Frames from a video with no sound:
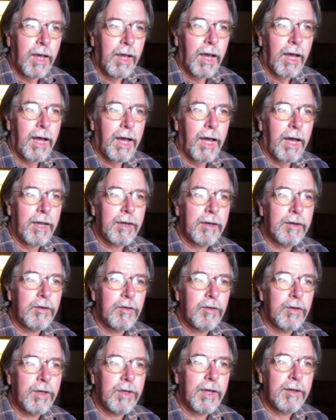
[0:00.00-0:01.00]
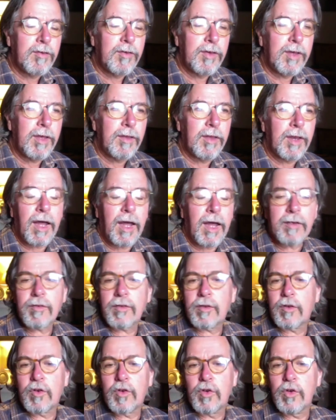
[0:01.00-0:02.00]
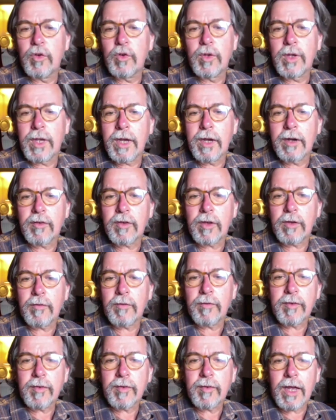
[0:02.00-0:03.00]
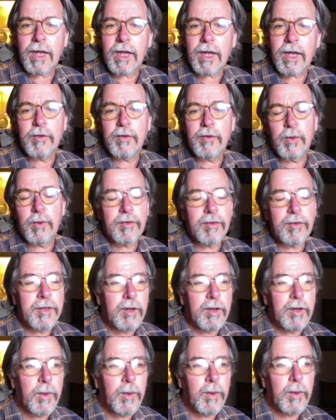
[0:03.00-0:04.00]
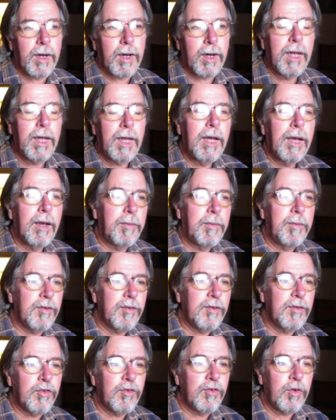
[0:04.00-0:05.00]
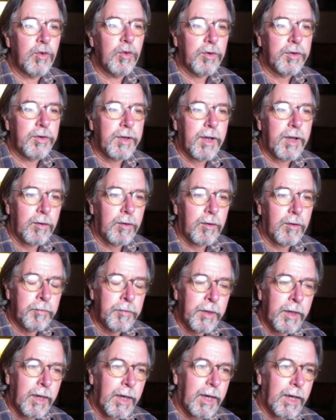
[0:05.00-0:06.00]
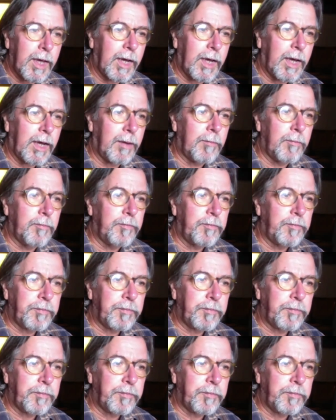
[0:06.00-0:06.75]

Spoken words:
And you can see in the last 2 years of his life, he wasn't that well. Business slowed down. I